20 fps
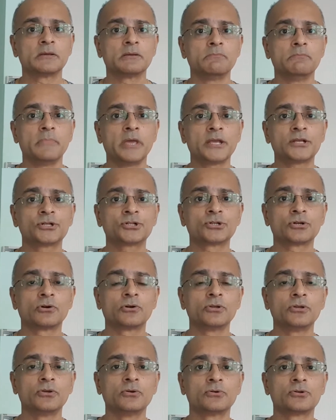make sure
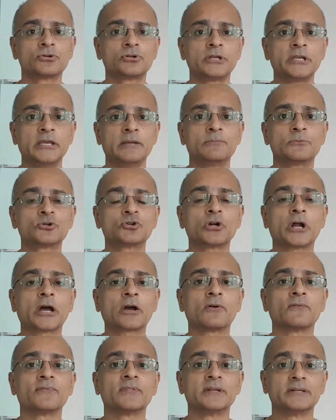you keep track
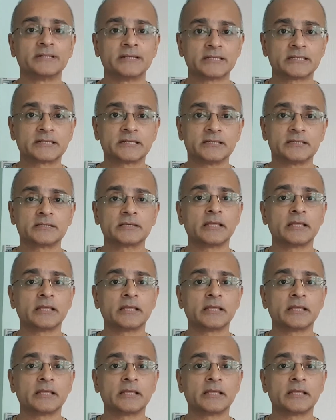of the distance,